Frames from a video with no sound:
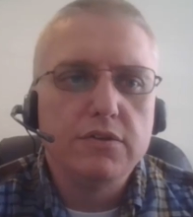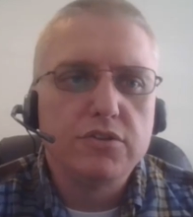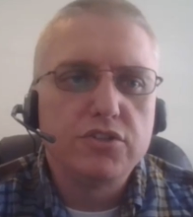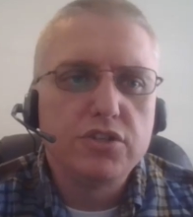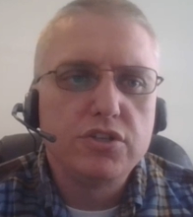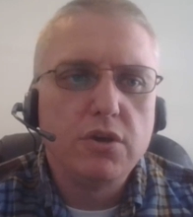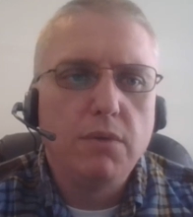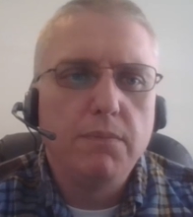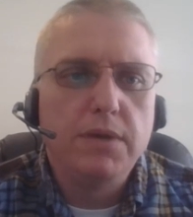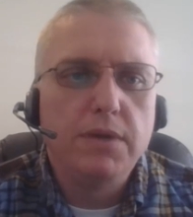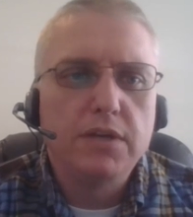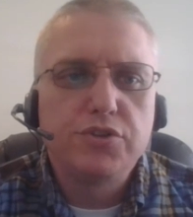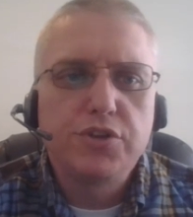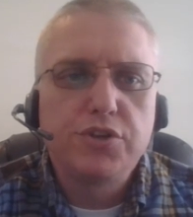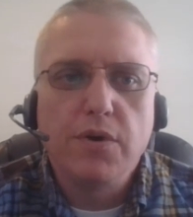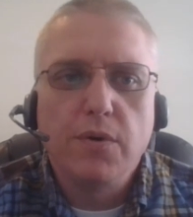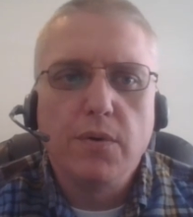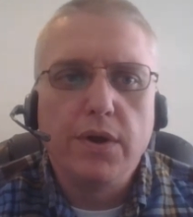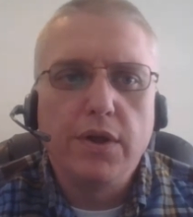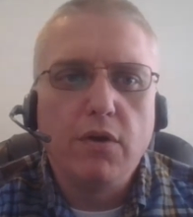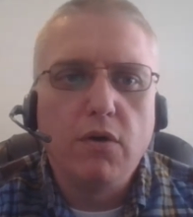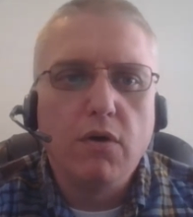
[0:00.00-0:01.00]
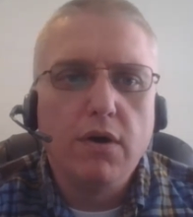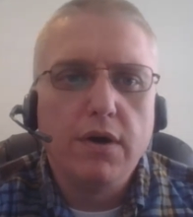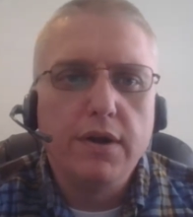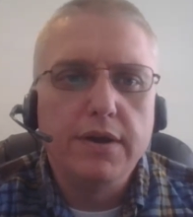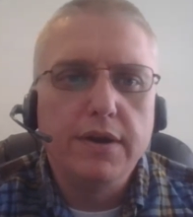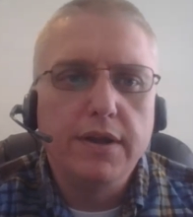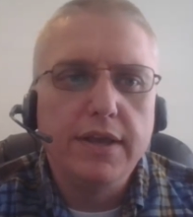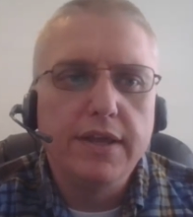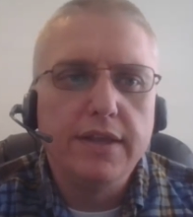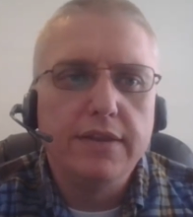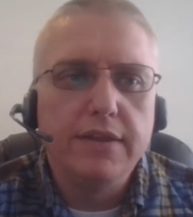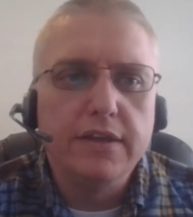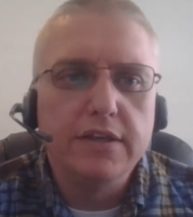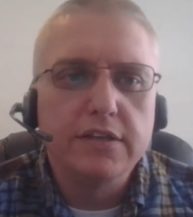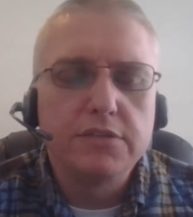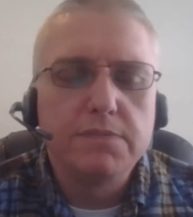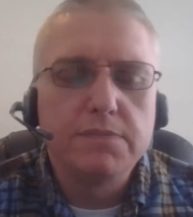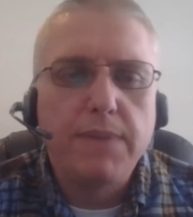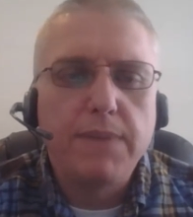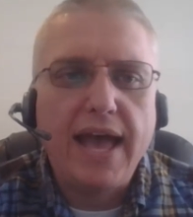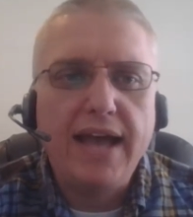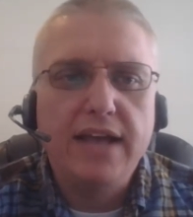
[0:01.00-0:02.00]
so much going on in
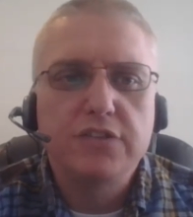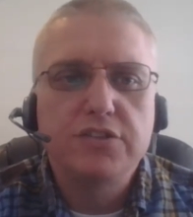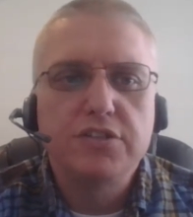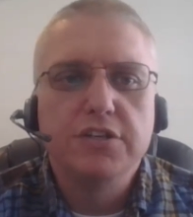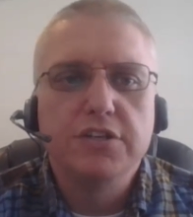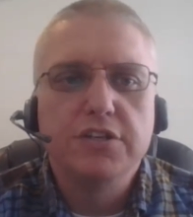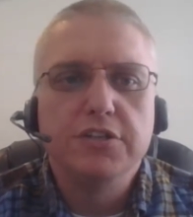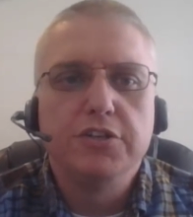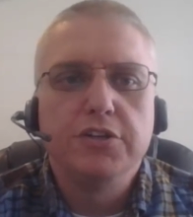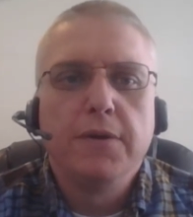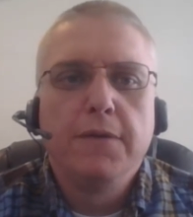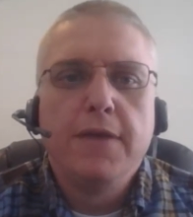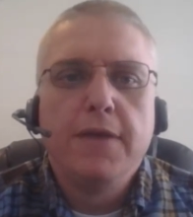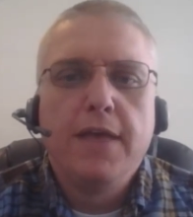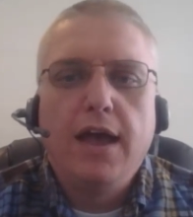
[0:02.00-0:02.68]
this passage.